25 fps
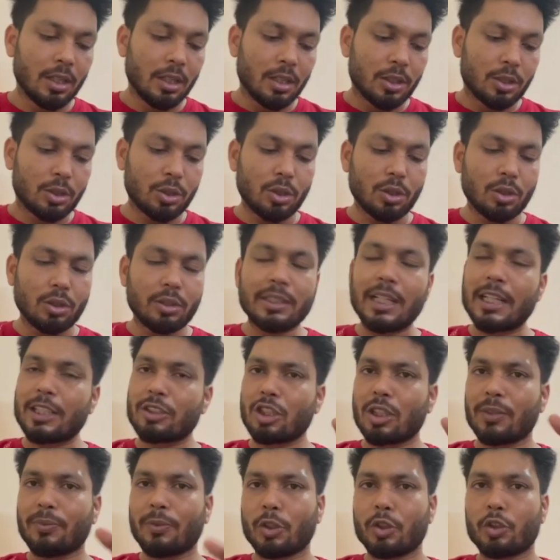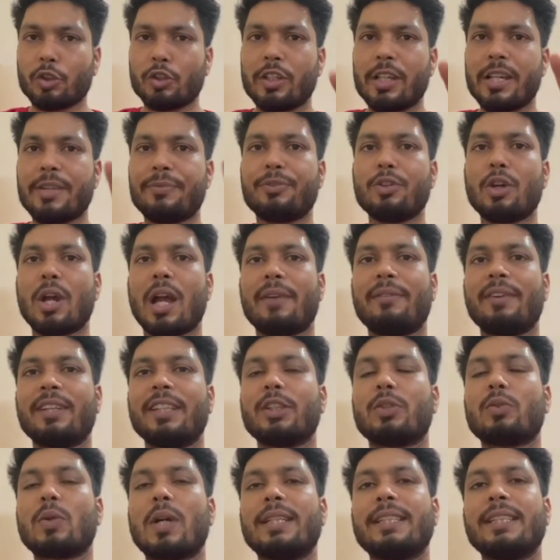So that's all for today. If you have
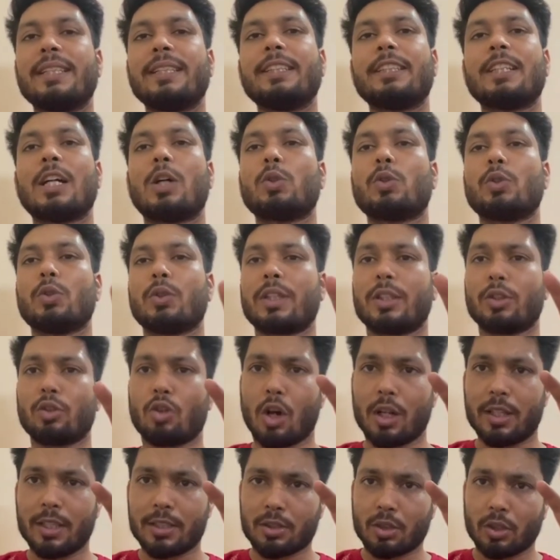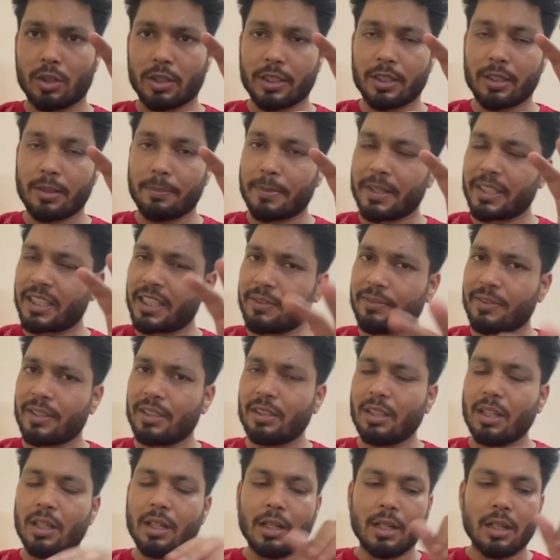any query, any doubt, you can call us on the number
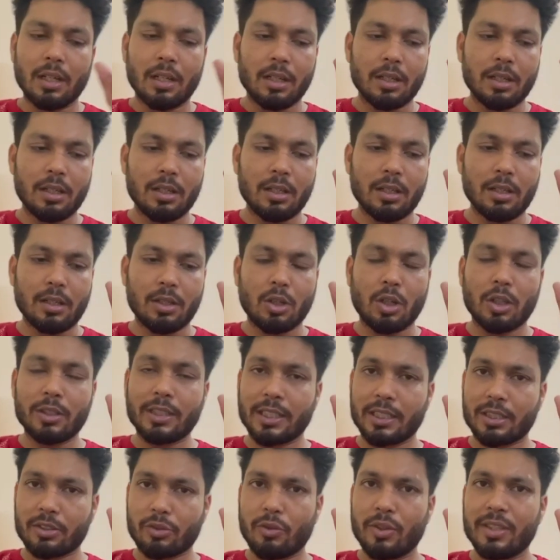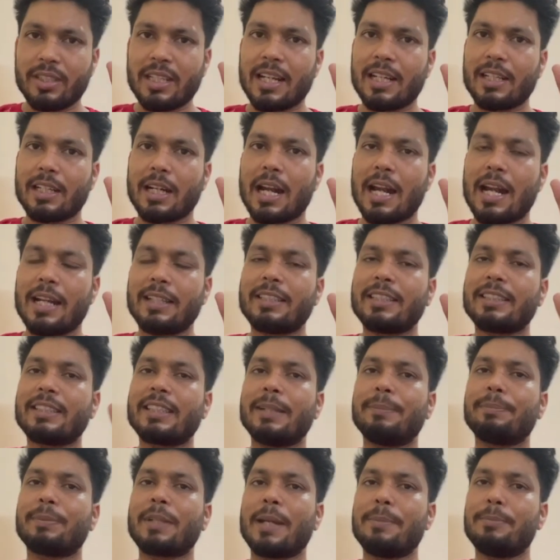given on the screen. At the
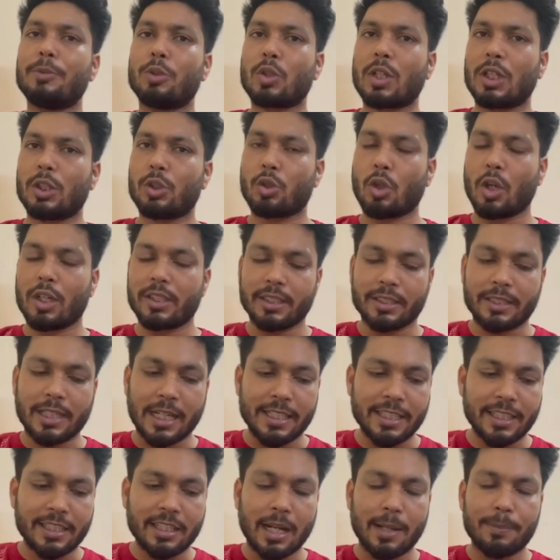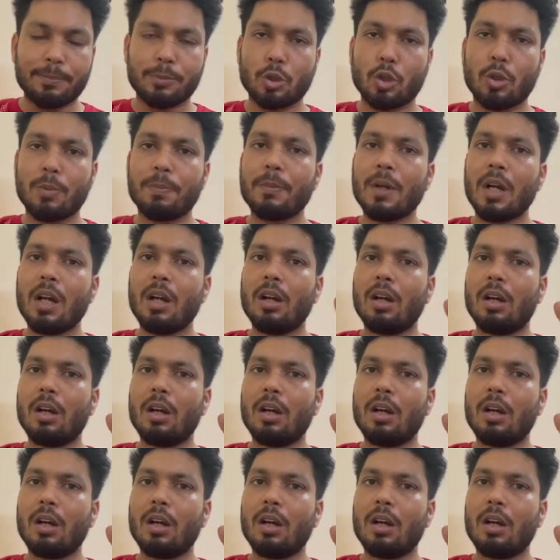same time, you can join the Telegram group.